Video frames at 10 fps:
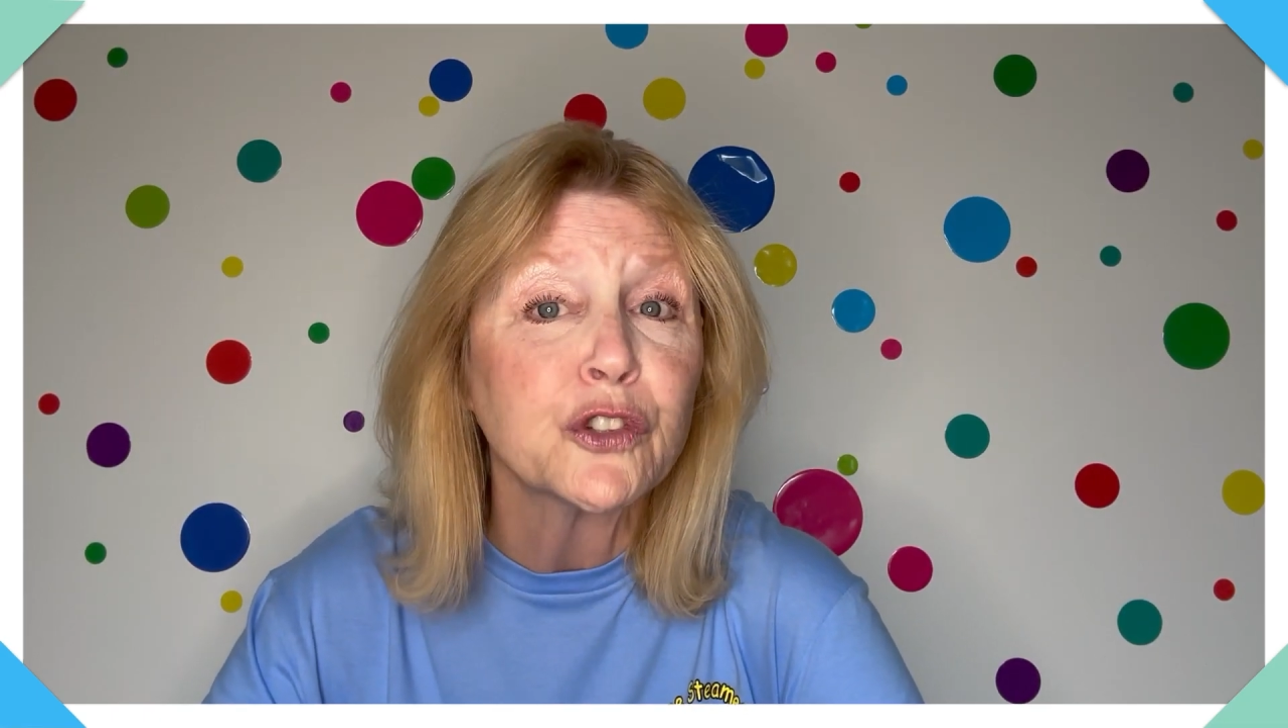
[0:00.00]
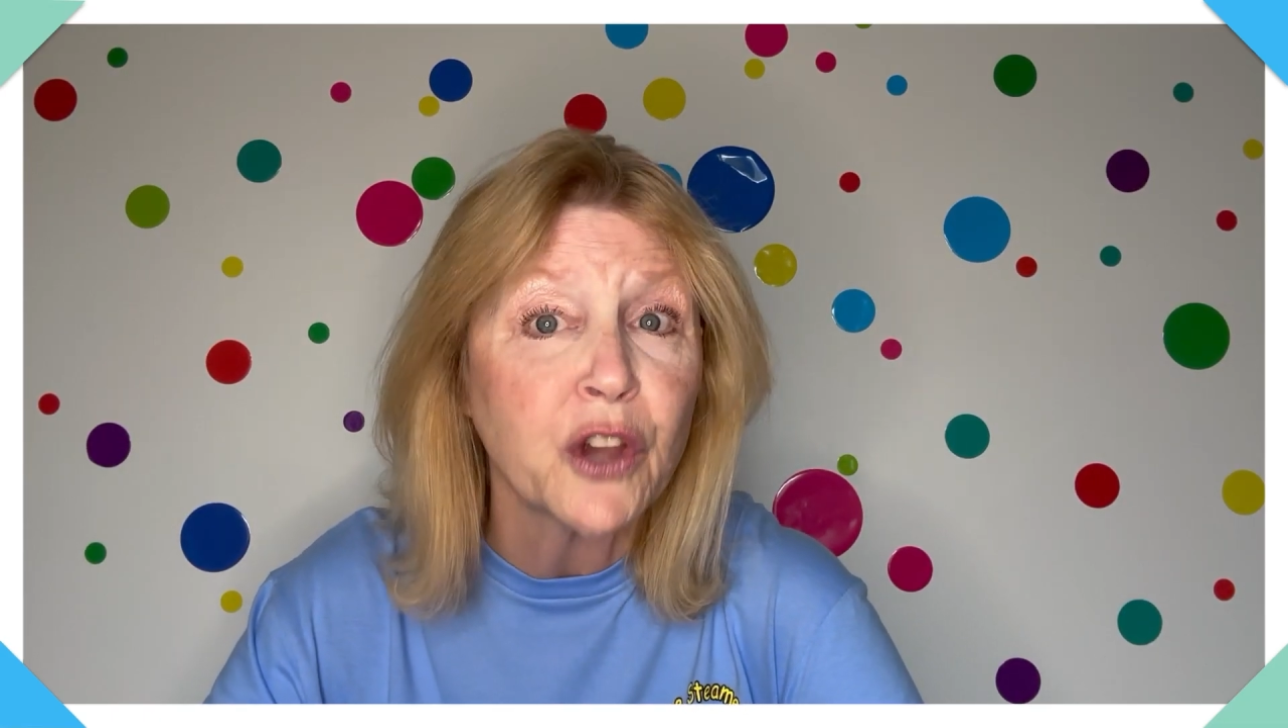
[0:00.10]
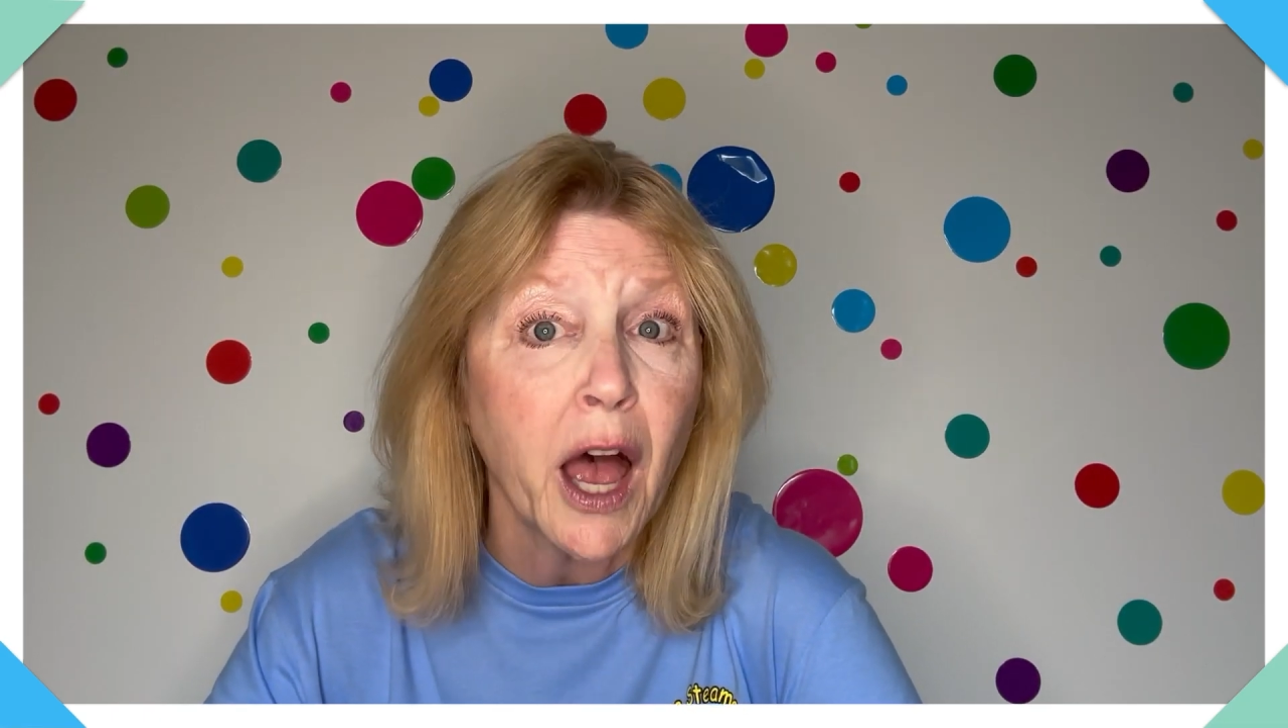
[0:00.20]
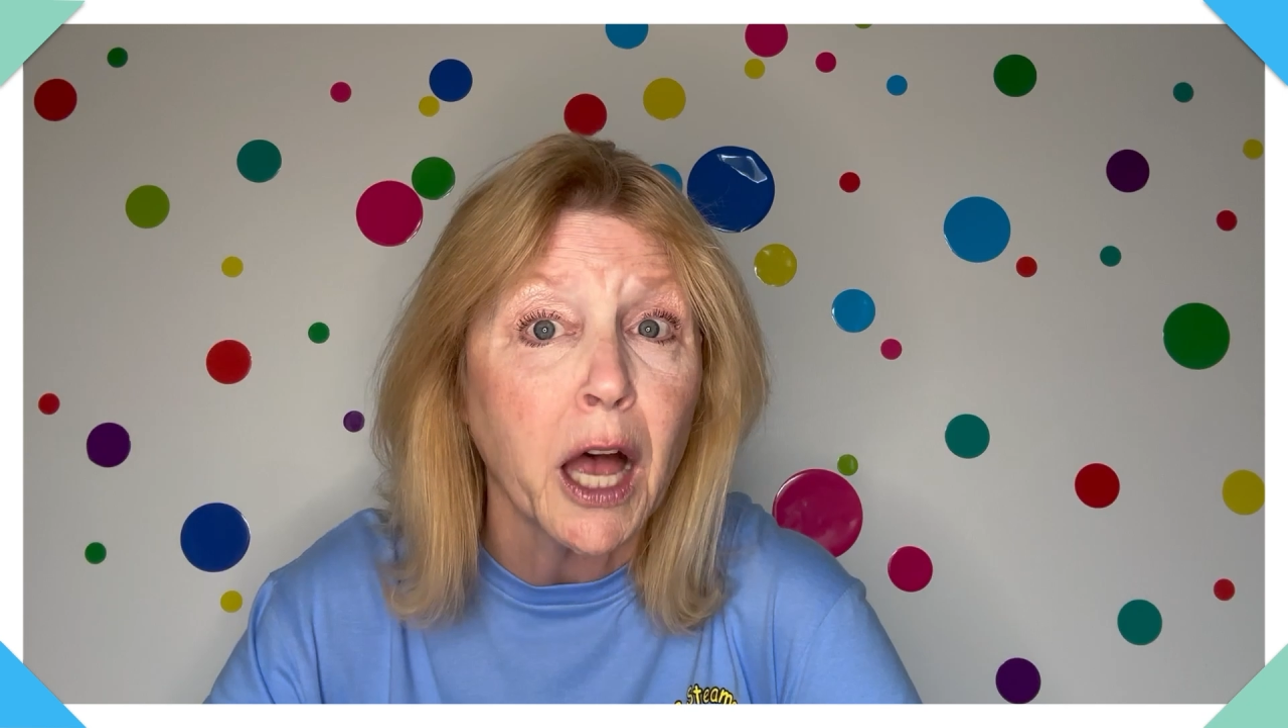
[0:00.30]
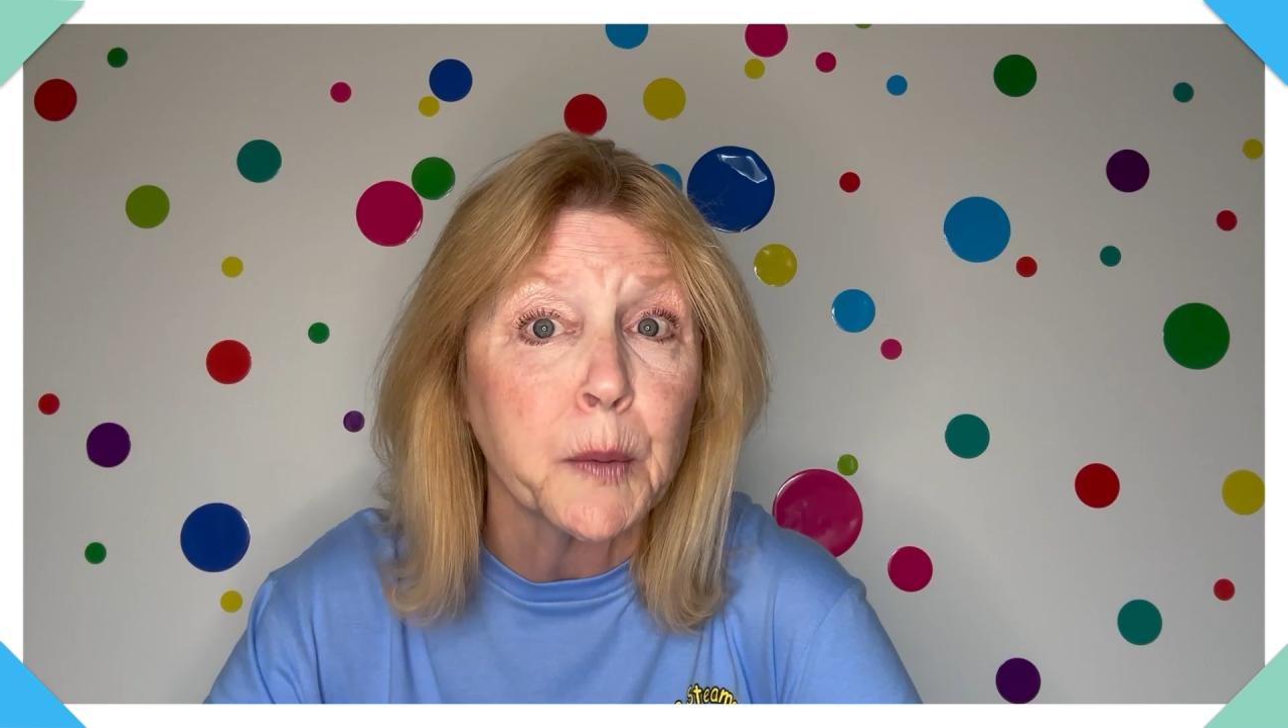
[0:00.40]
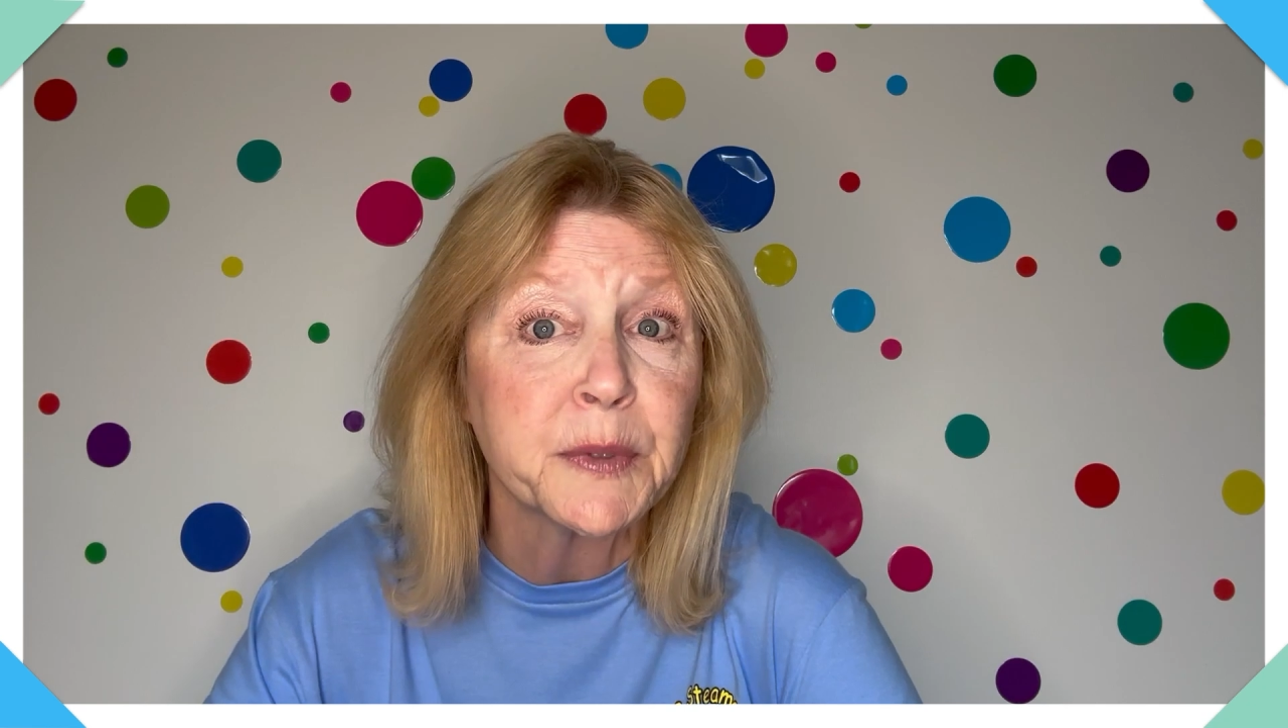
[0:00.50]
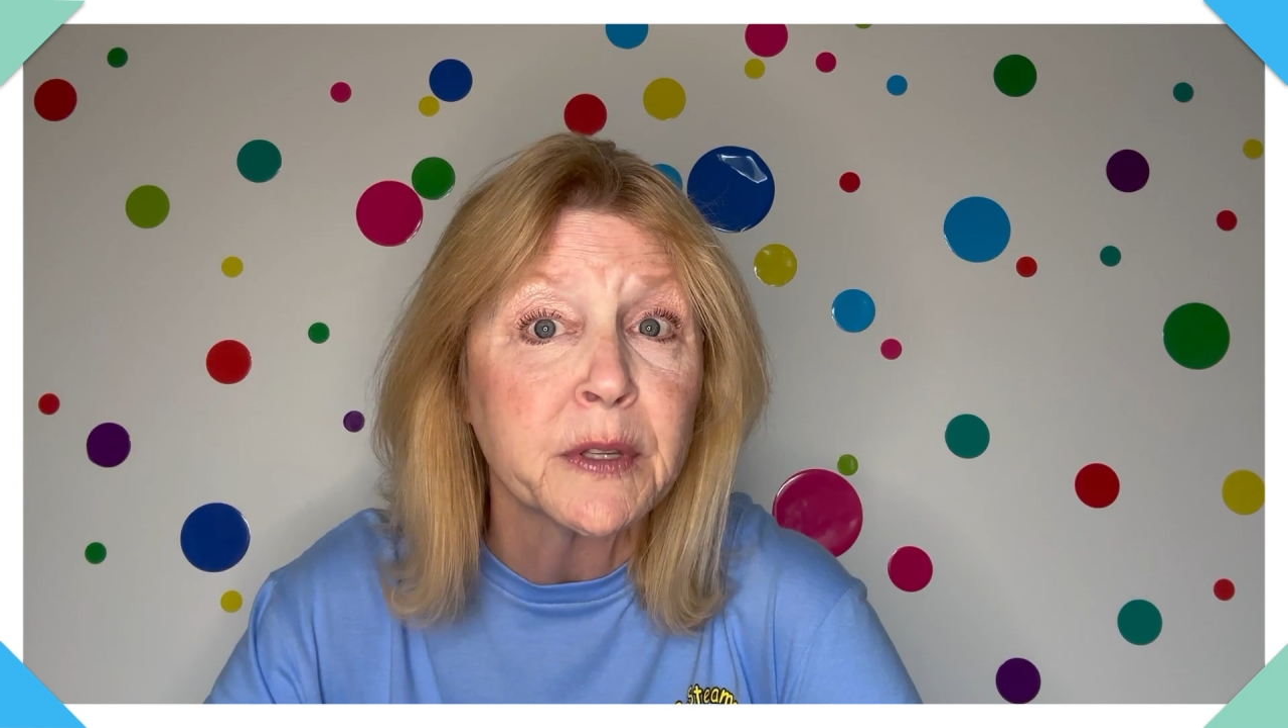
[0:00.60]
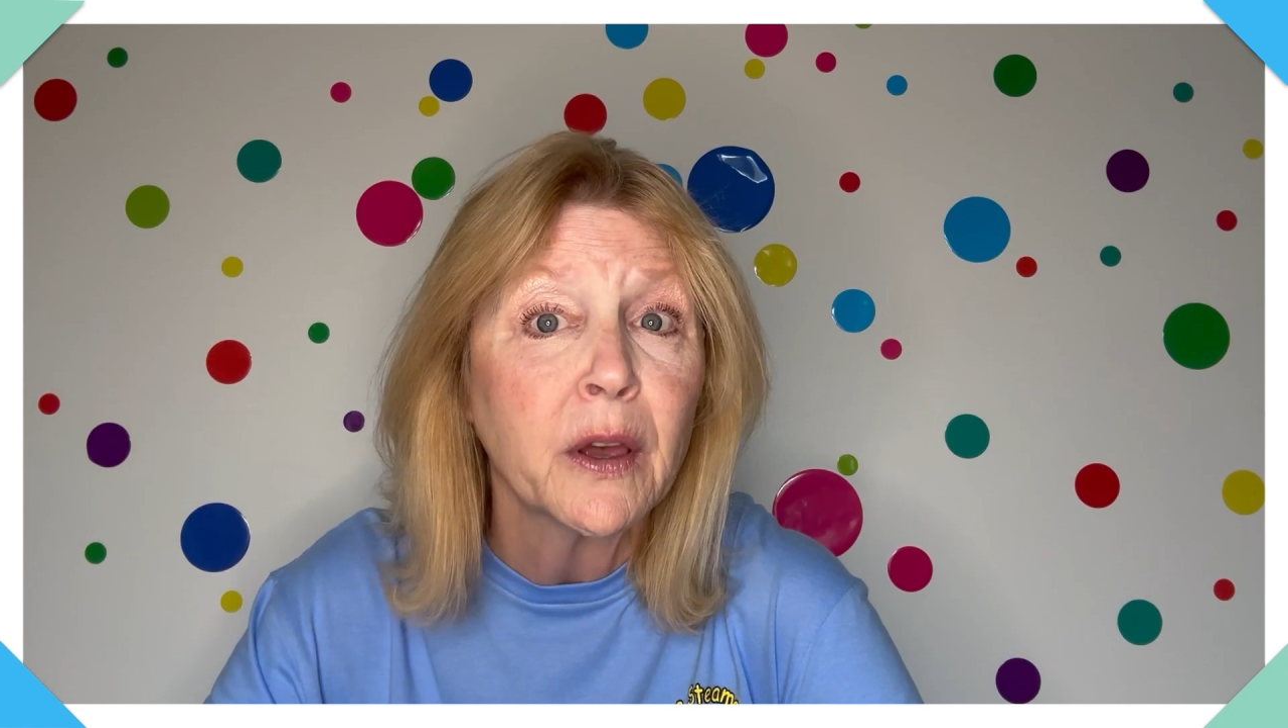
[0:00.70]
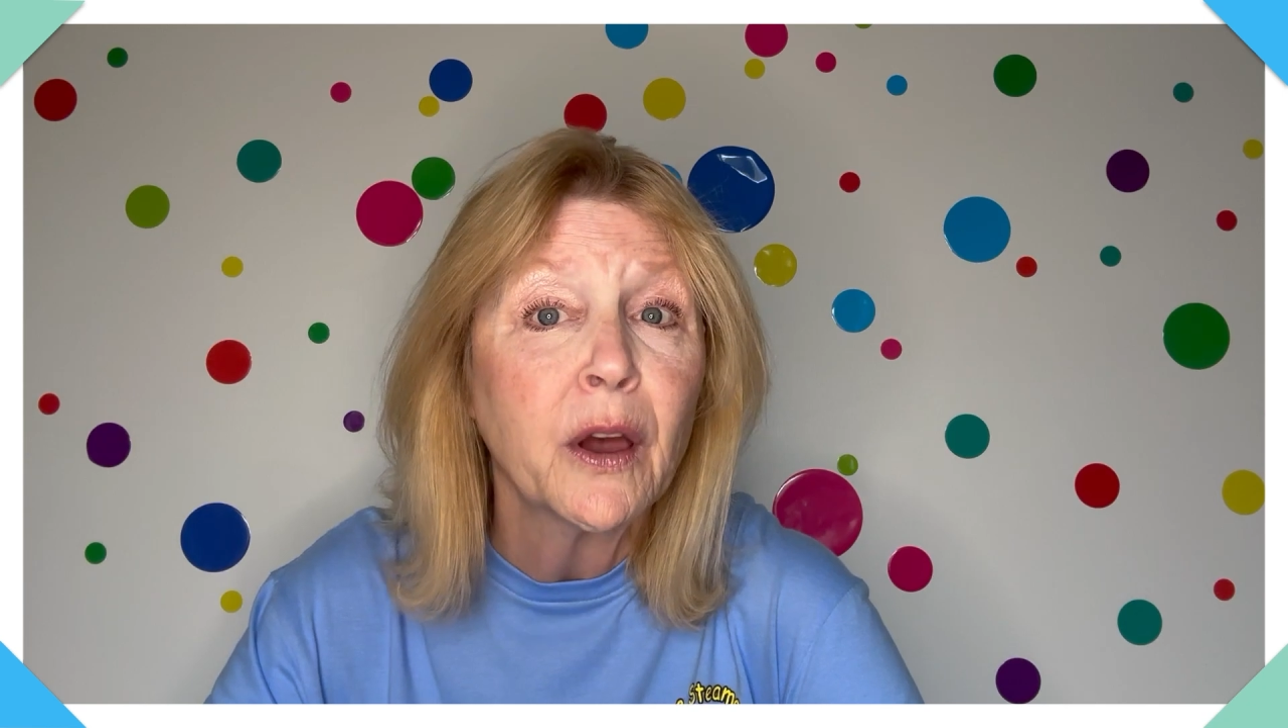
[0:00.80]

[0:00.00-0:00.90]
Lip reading: jobs?